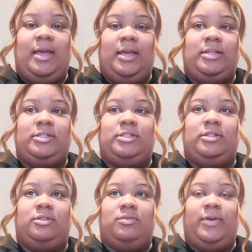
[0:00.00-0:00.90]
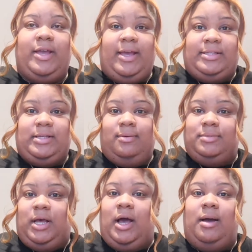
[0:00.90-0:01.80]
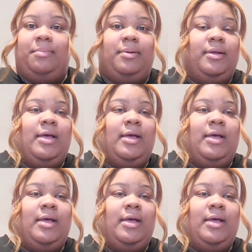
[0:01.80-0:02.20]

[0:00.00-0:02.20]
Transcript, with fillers: a three X up top.